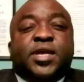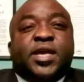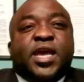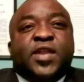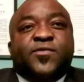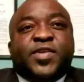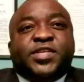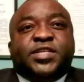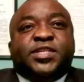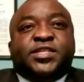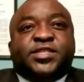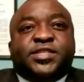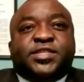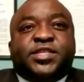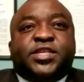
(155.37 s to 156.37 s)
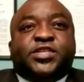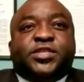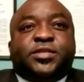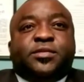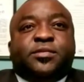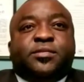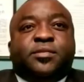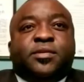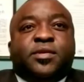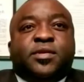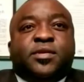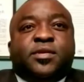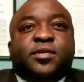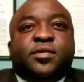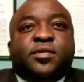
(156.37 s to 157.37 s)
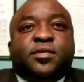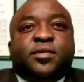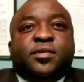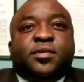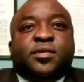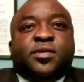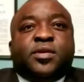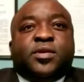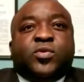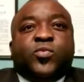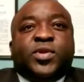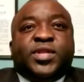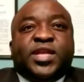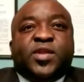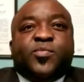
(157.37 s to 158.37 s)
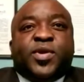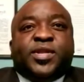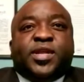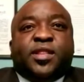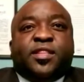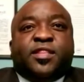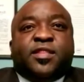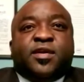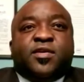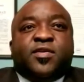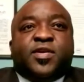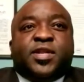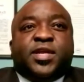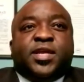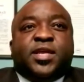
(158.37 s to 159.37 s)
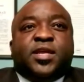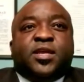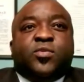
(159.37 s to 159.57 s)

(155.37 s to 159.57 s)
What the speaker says: In reaching this decision, we deliberated thoroughly